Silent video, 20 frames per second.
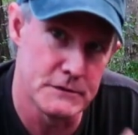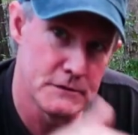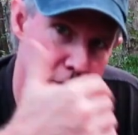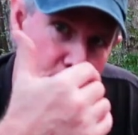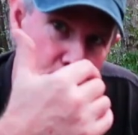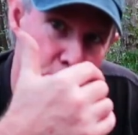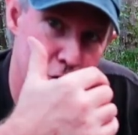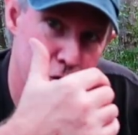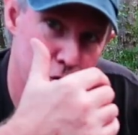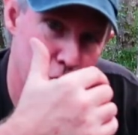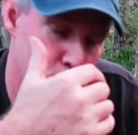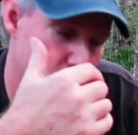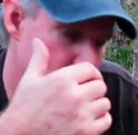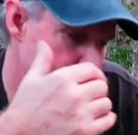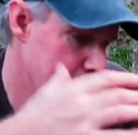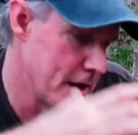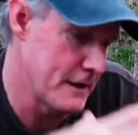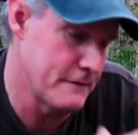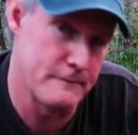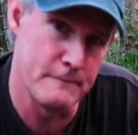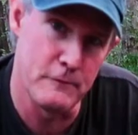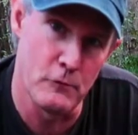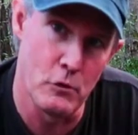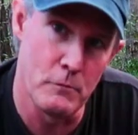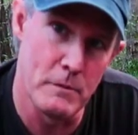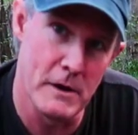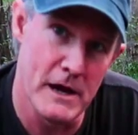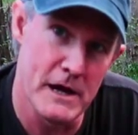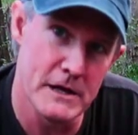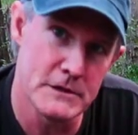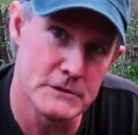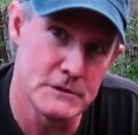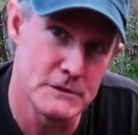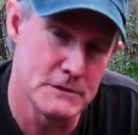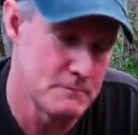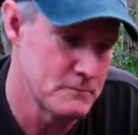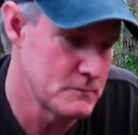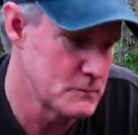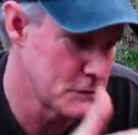The original one had 4 parts,